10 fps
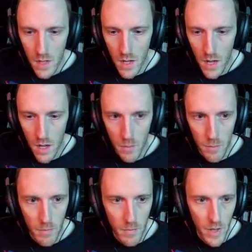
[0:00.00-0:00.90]

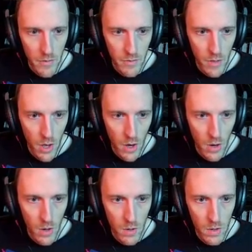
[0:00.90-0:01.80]
Um, my
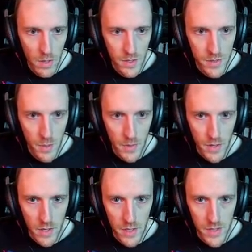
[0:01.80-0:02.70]
flow is something
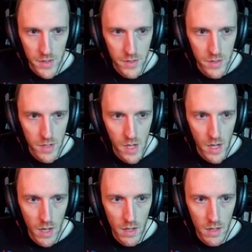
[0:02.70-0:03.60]
like this.
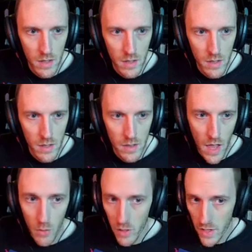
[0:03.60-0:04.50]
Uh,
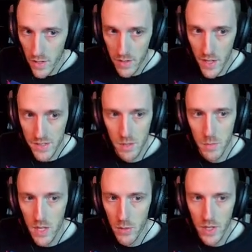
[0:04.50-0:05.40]
now that we're connected to S M
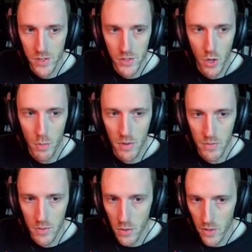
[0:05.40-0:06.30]
B, we can just open a
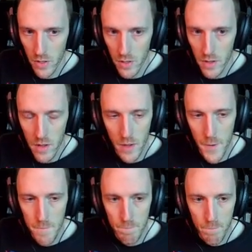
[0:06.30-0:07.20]
folder.
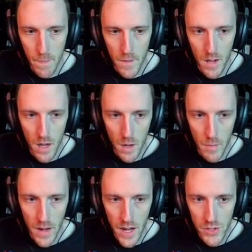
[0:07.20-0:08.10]

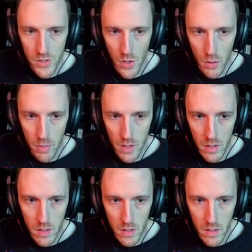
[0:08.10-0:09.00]
Um, and I just
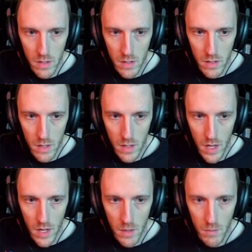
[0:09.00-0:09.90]
open
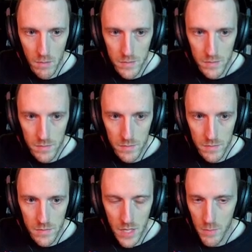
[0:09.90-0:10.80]
um,
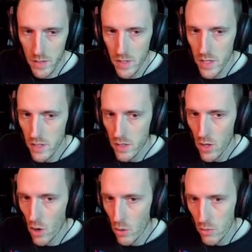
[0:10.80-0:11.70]
typically
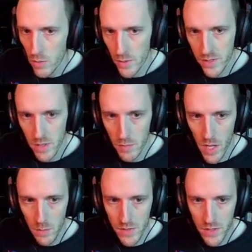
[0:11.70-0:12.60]
code, but
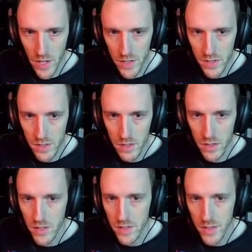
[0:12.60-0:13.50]
sometimes dust
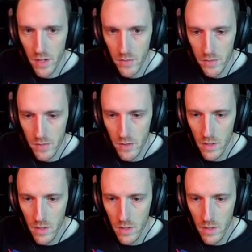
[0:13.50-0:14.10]
itself.